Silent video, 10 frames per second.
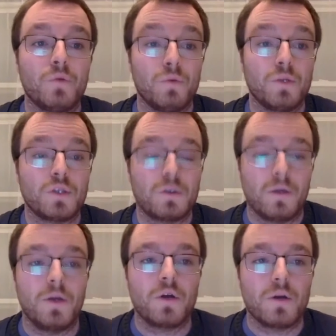which
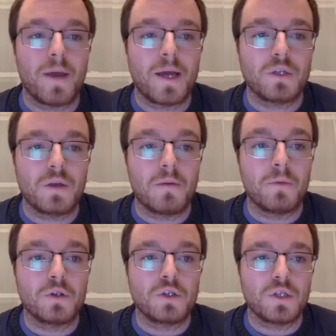you can imagine
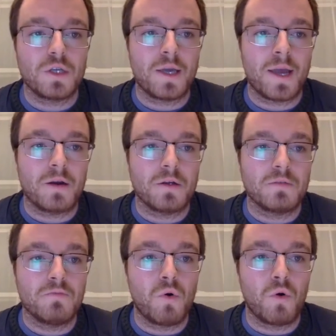emergency care
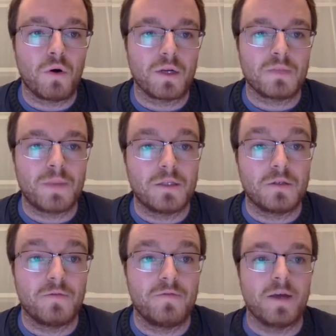is more
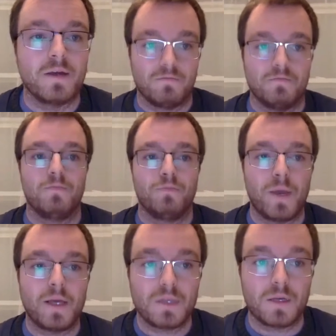expensive than
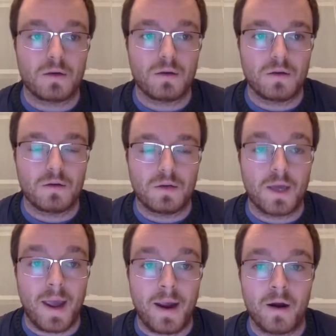basic
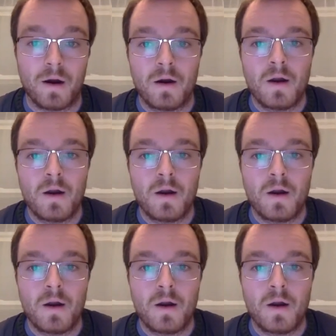care.